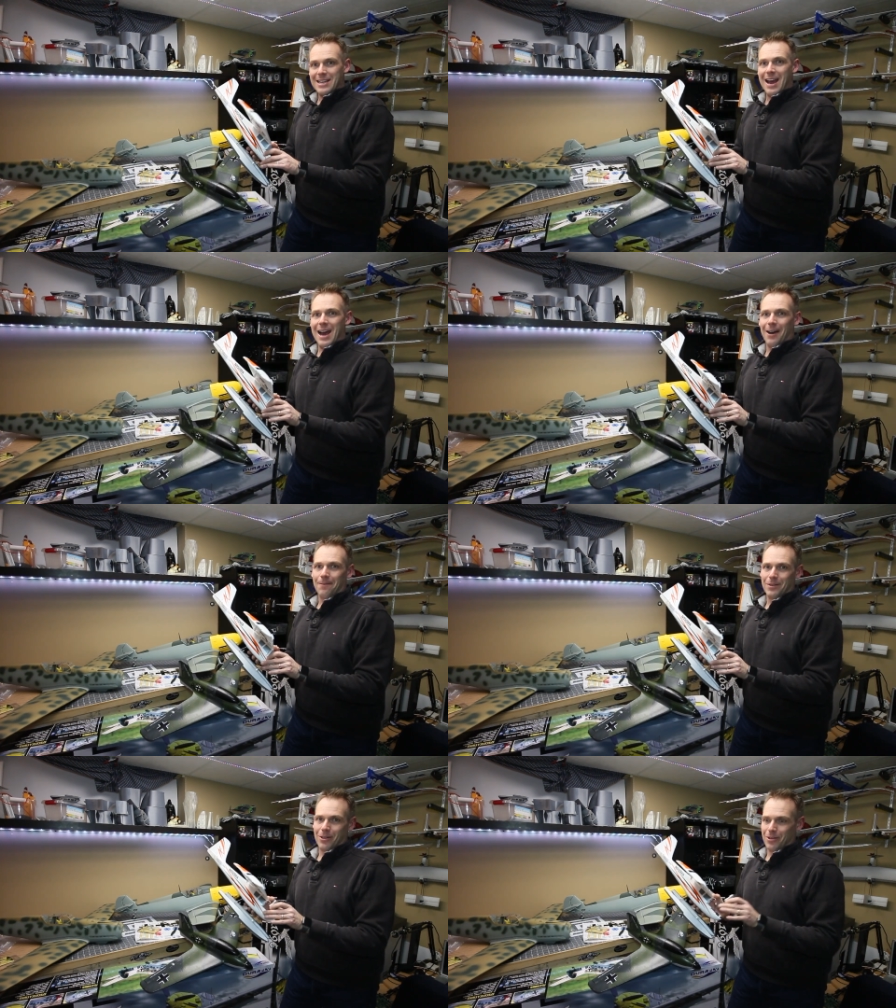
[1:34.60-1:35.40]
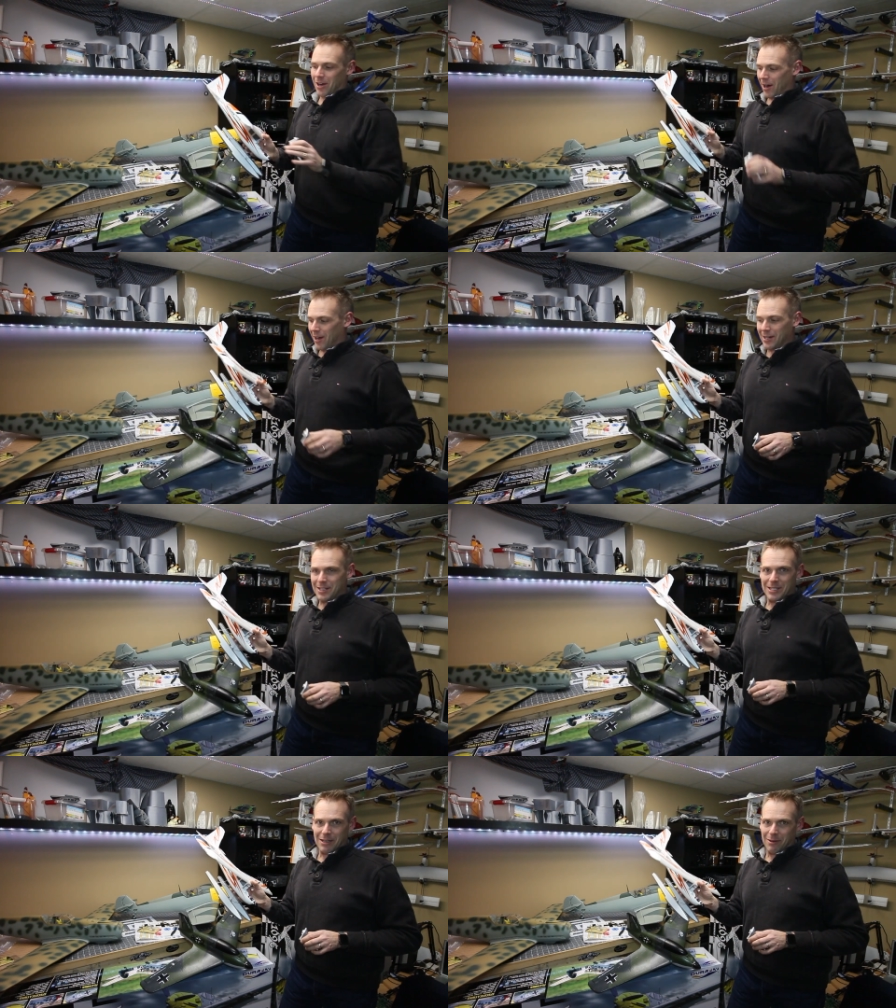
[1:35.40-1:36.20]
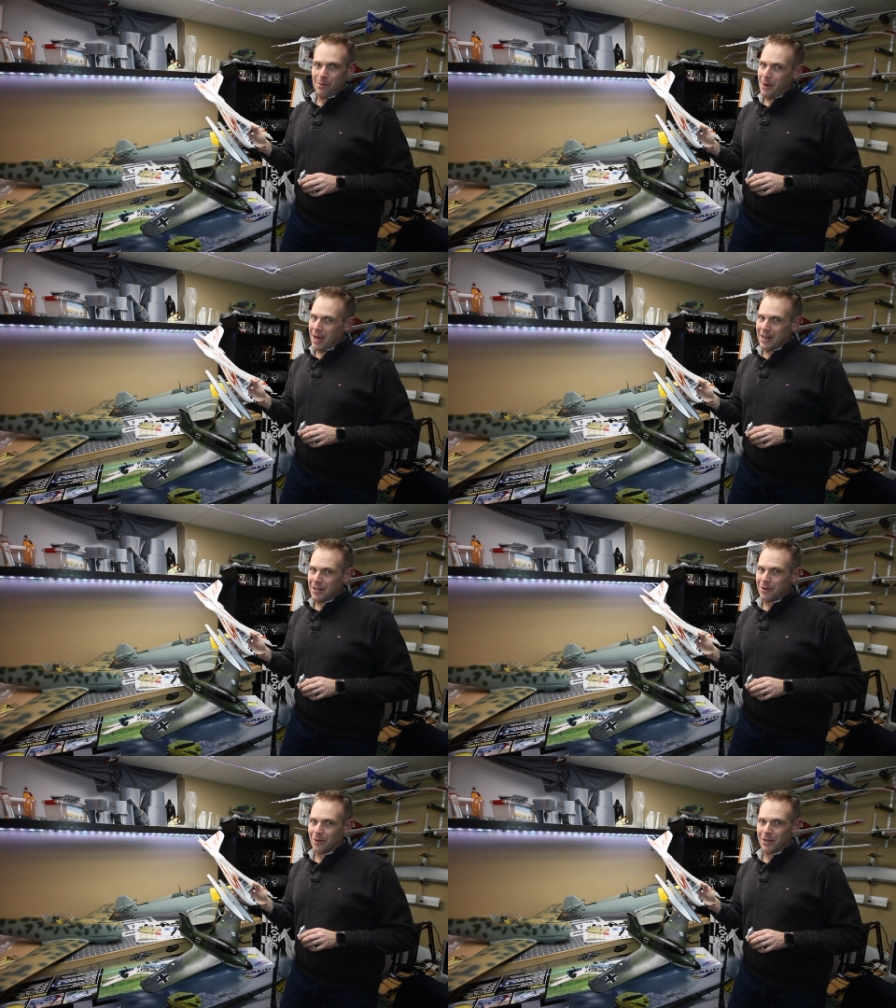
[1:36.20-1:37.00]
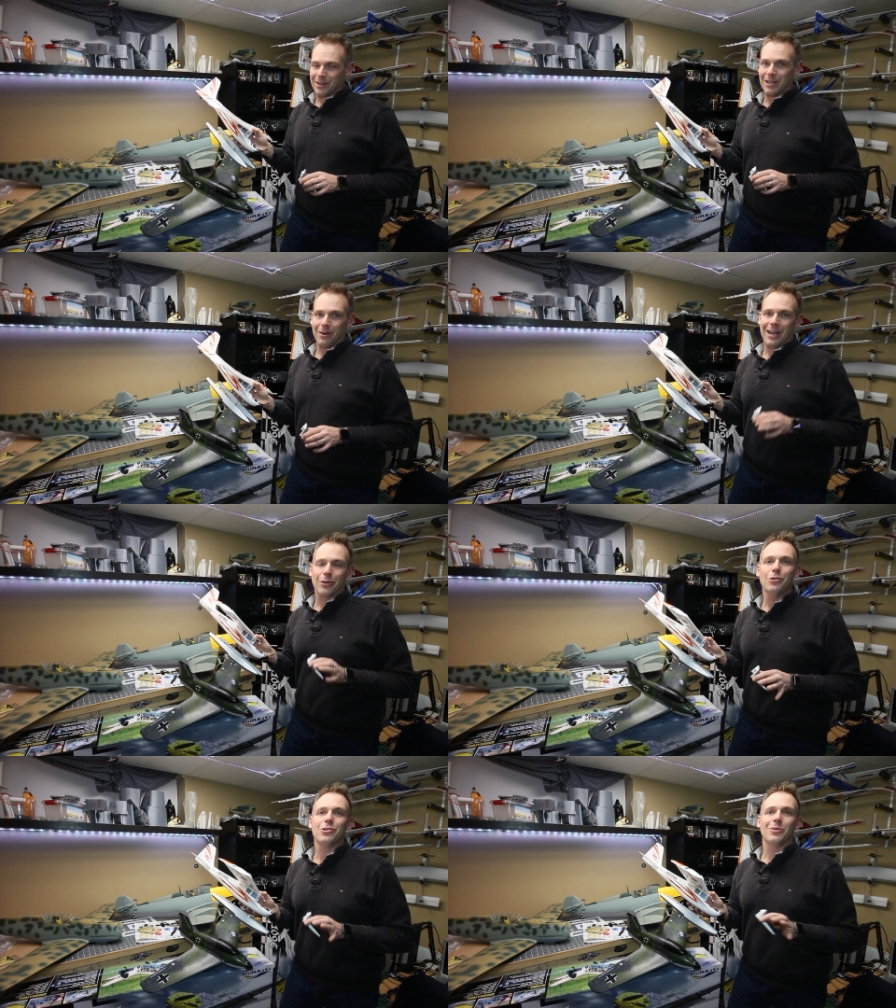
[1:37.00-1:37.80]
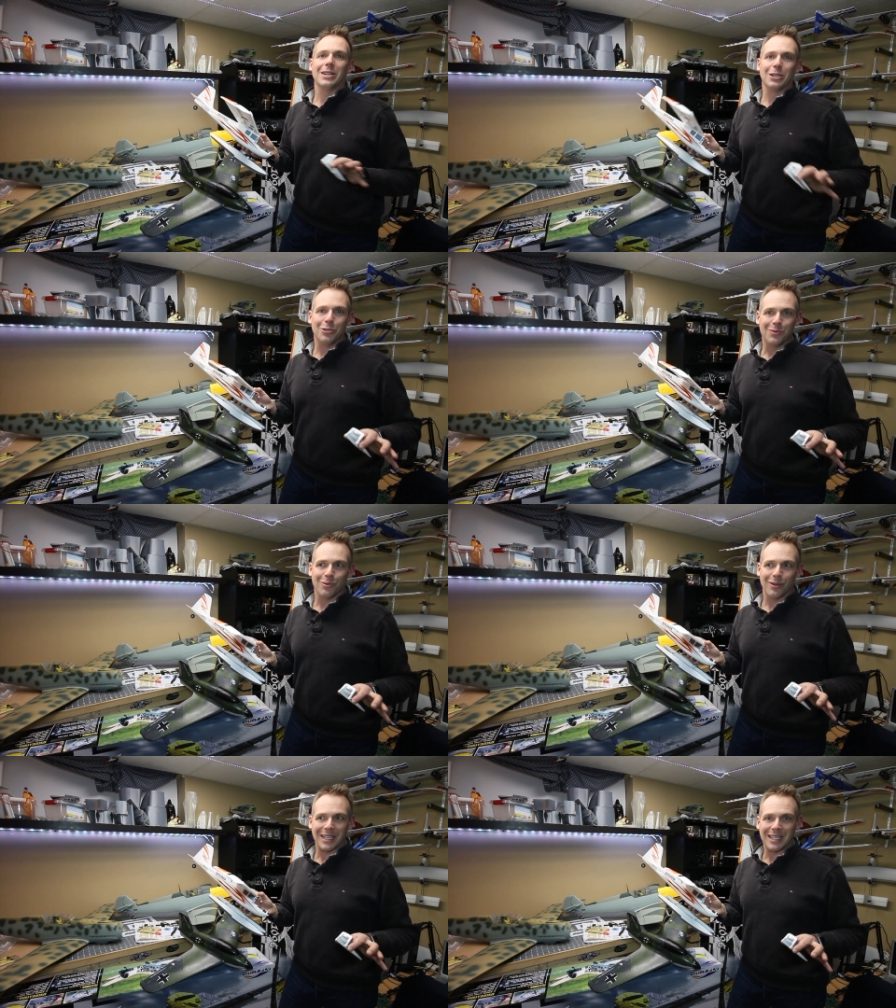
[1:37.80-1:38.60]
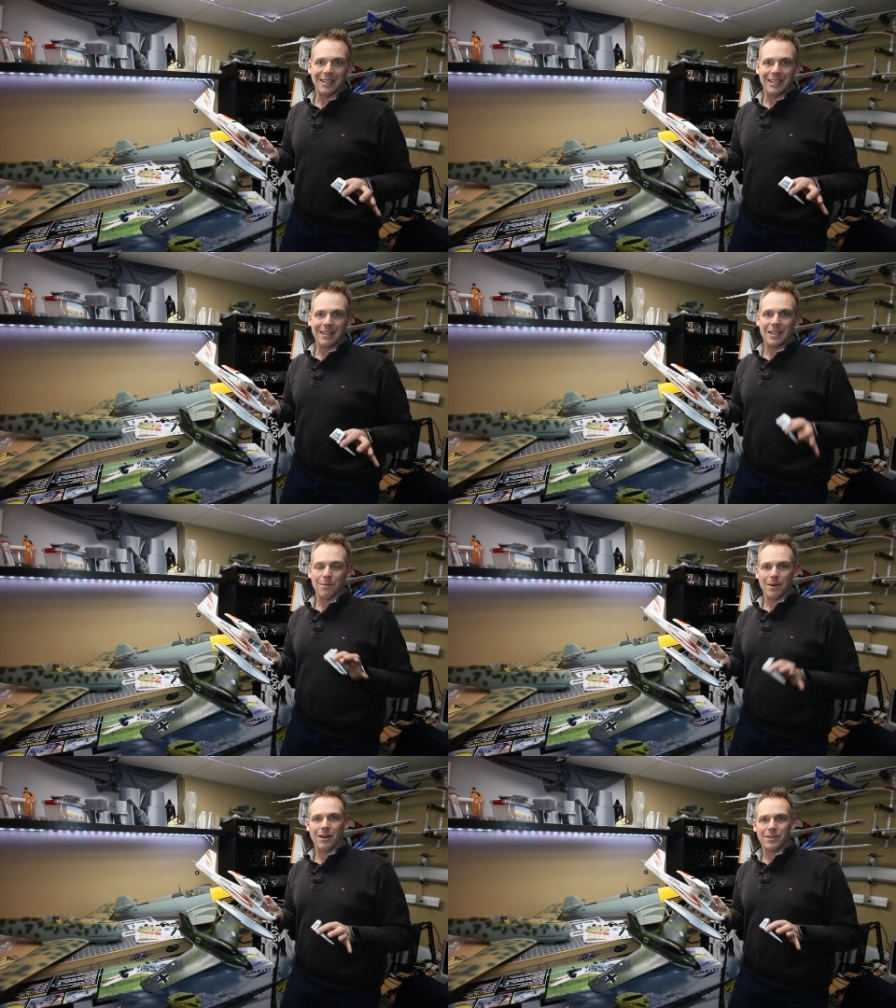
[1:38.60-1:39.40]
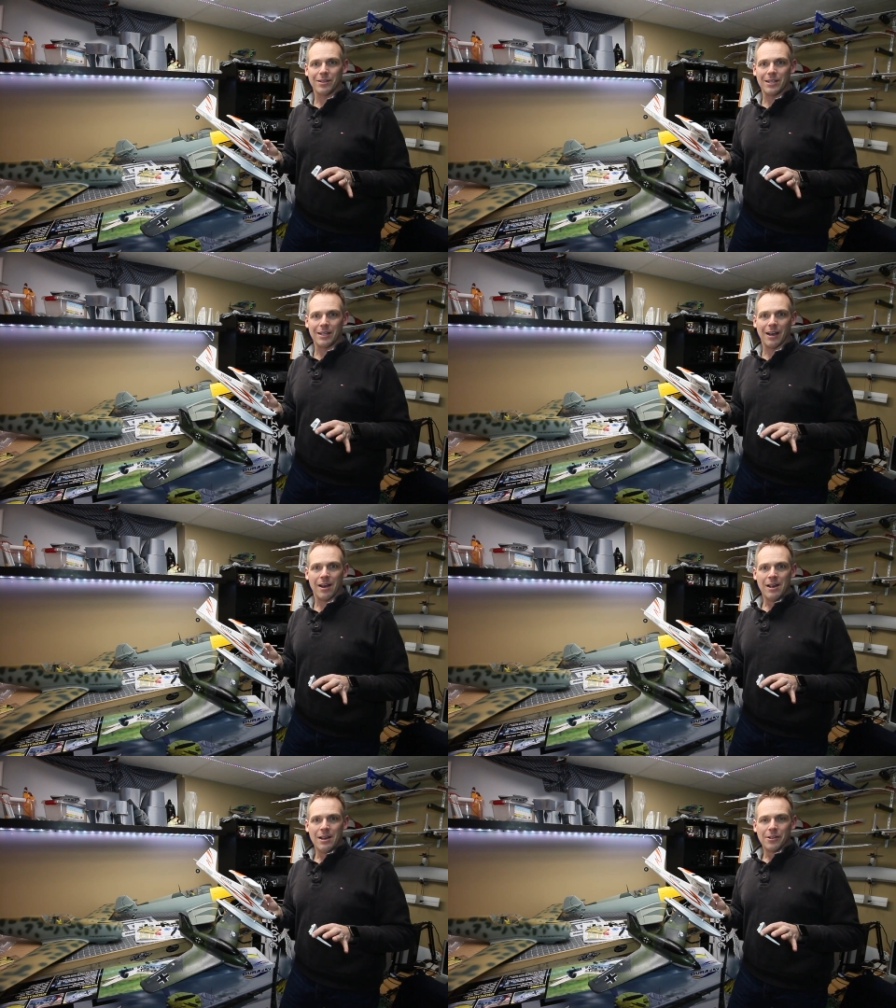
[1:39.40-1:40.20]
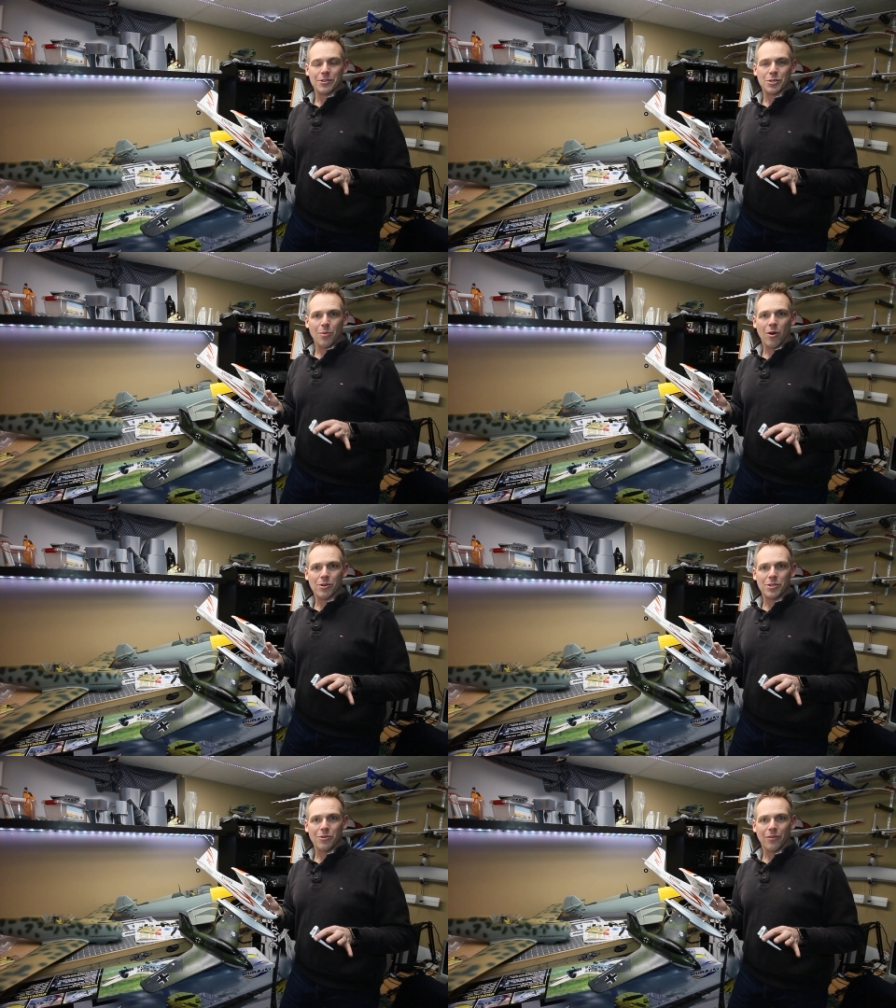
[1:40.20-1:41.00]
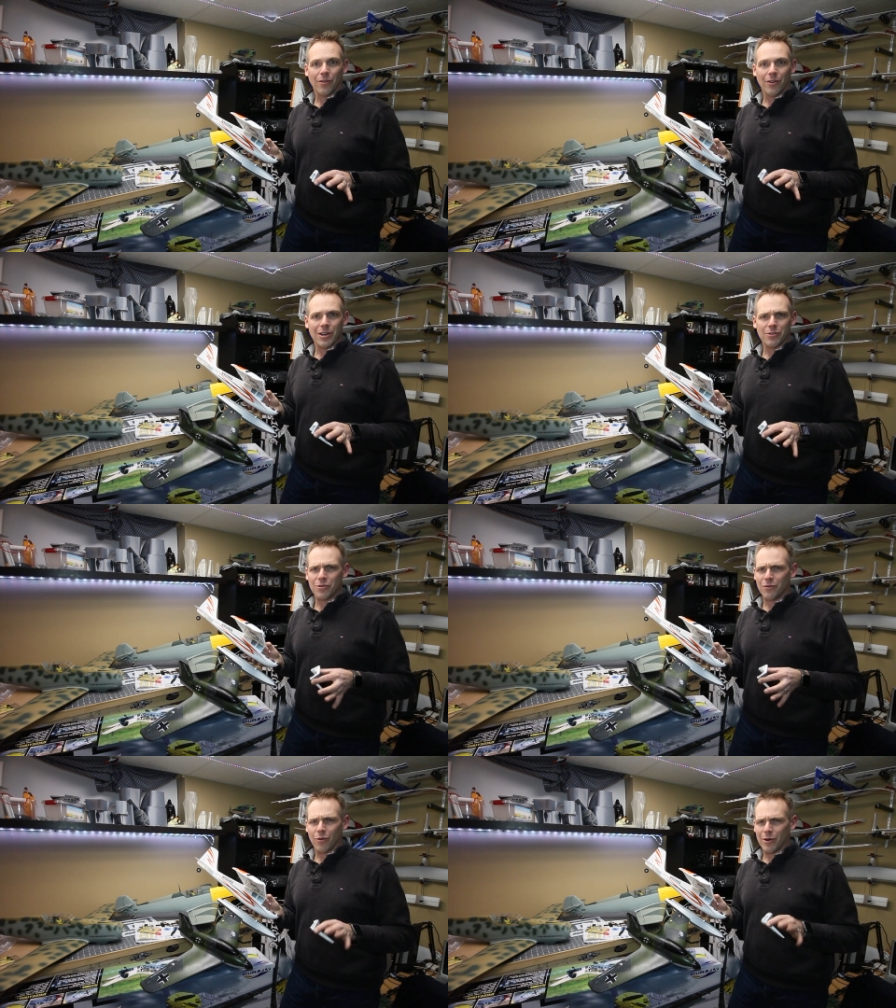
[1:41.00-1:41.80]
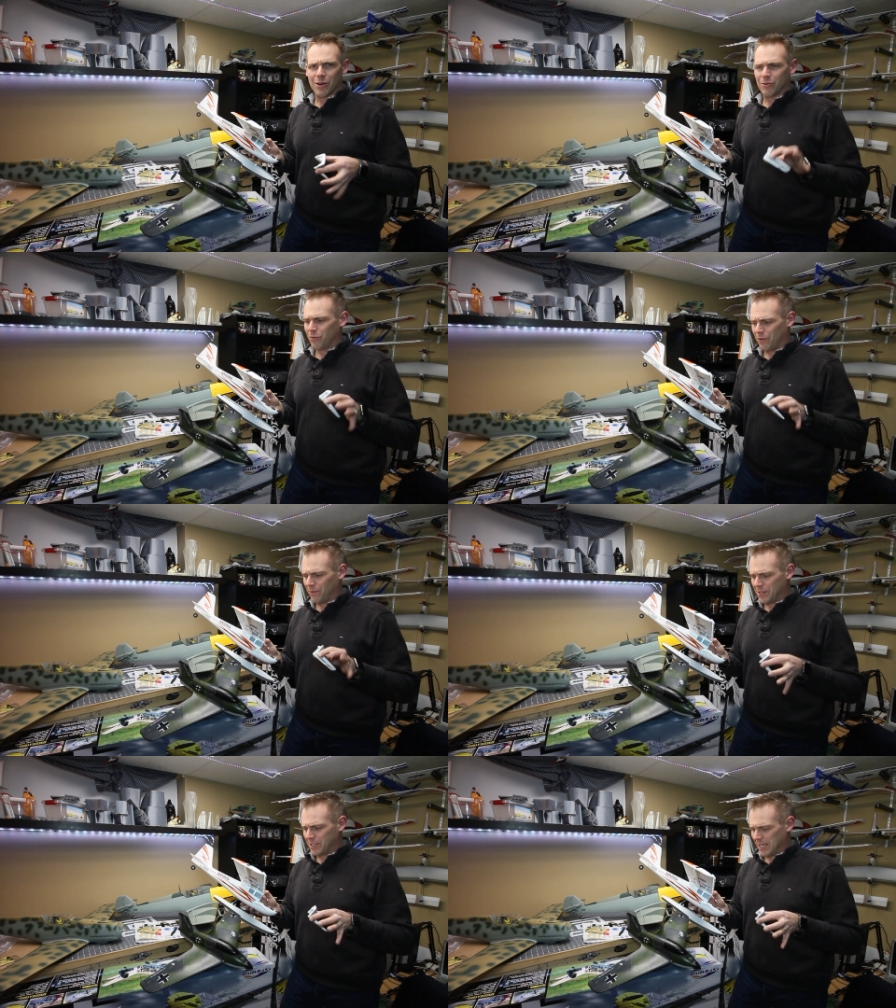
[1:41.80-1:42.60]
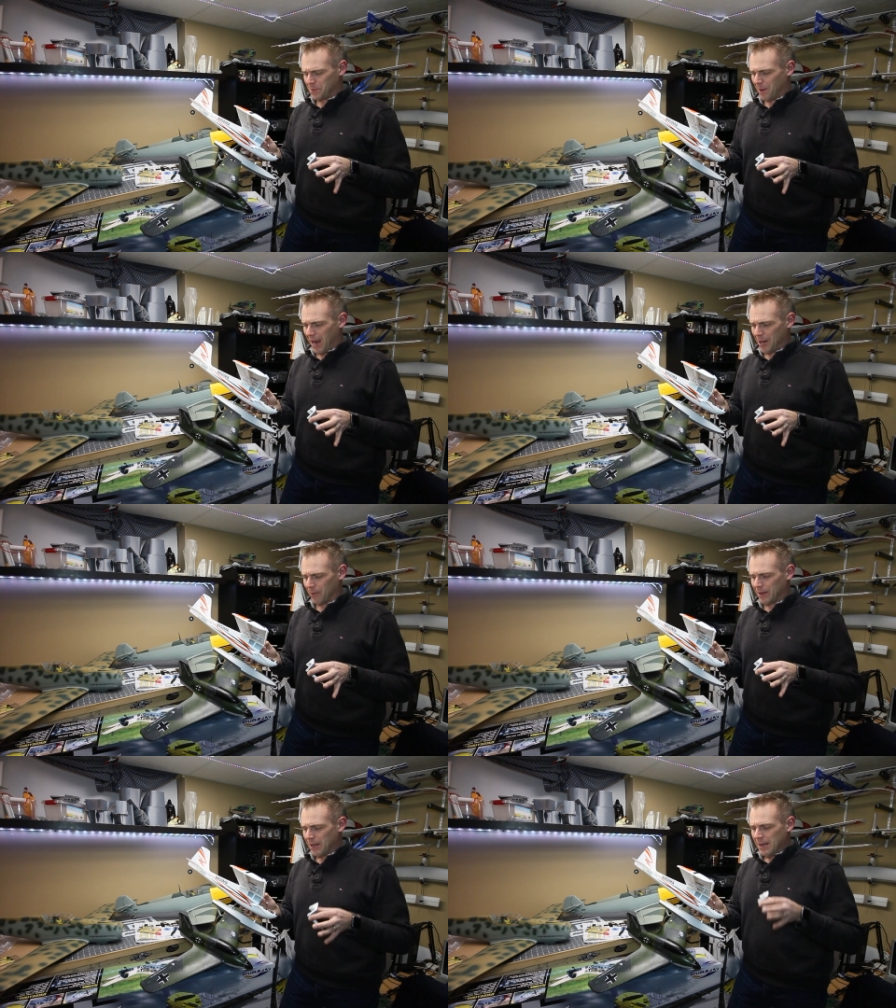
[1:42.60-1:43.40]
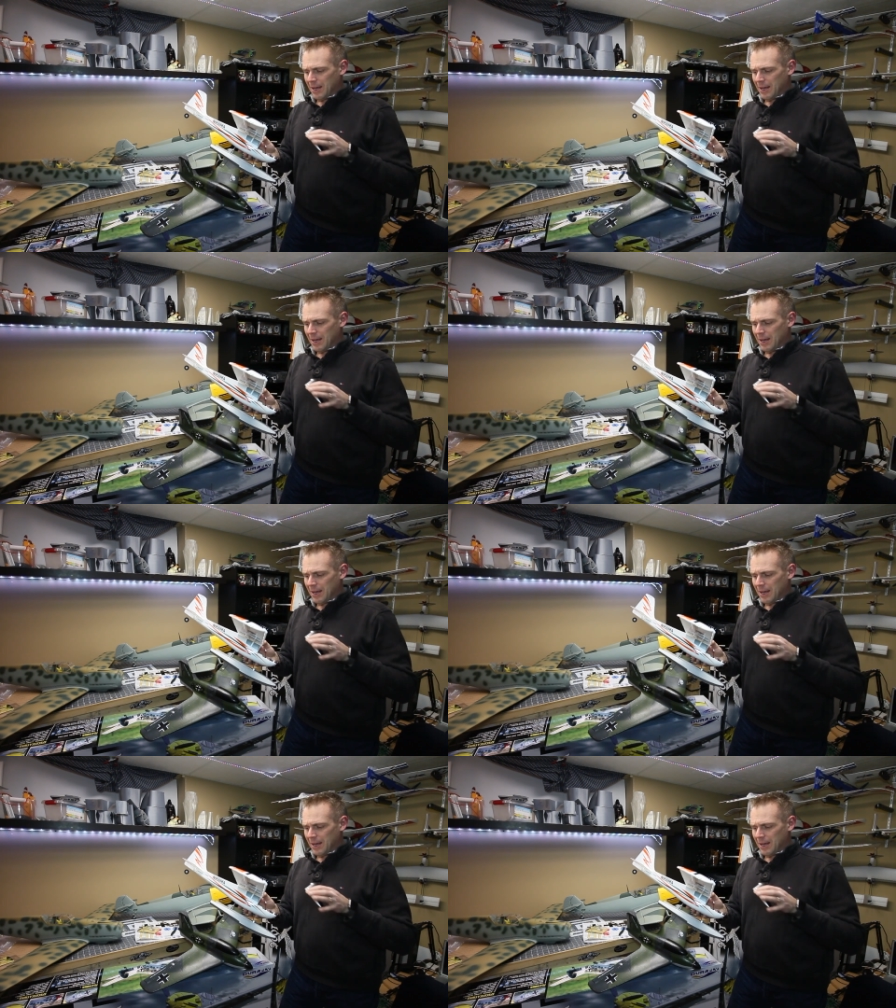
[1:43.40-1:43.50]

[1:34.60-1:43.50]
Now, you're not as aerobatic, or you know, I couldn't do a loop really cleanly compared to the uh, the smaller two thirty or two forty or two fifty size battery,